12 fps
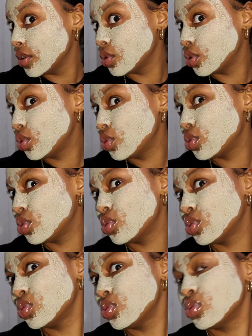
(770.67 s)

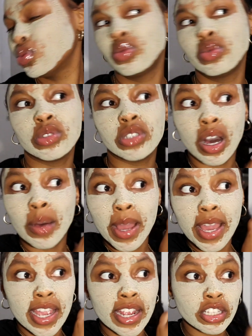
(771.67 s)
Ooh, y'all,
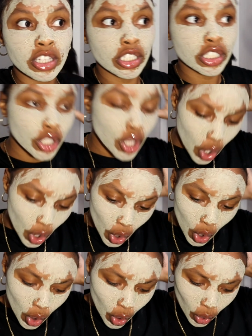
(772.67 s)
my hair looks.
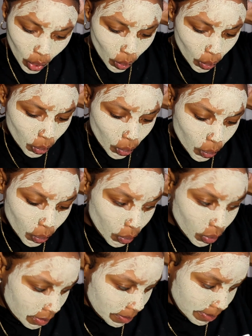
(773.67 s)
Ooh,
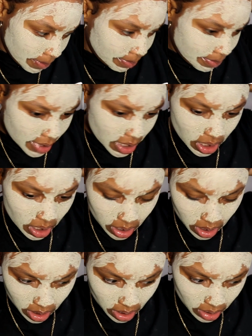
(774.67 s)

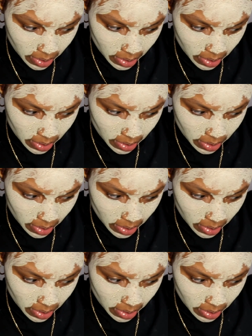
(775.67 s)
whoops.